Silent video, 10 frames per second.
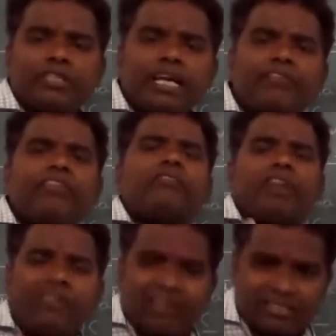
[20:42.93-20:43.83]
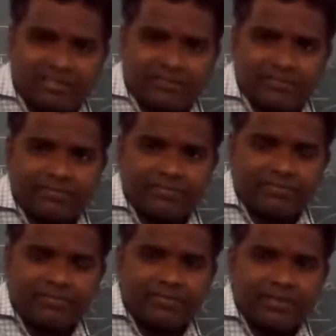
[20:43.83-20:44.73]
They are giving flowers.
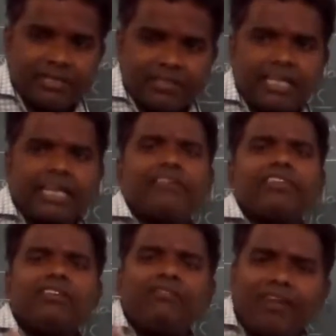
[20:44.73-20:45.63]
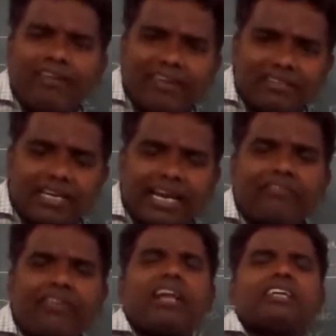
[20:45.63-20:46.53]
They are giving flowers.
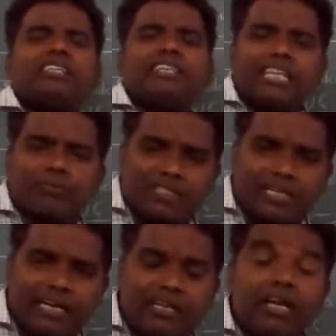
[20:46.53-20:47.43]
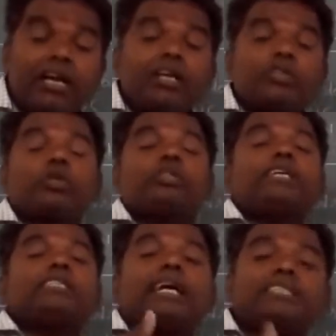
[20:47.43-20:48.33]
Right, fertilization takes place. Right. So
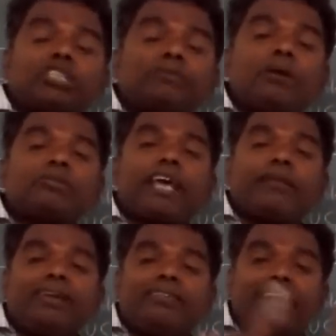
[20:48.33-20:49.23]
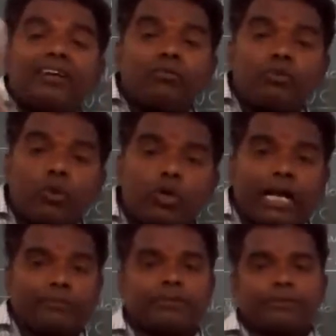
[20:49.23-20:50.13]
these angiosperms can be divided into two
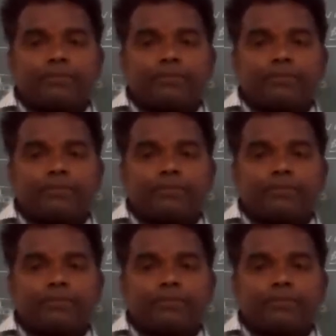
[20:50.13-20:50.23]
types.